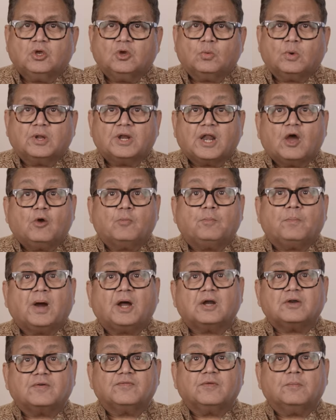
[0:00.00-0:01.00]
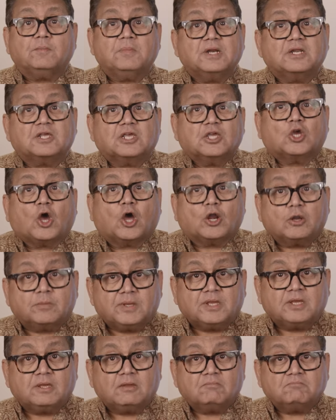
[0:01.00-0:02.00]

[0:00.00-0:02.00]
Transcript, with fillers: were now part of the milk economy,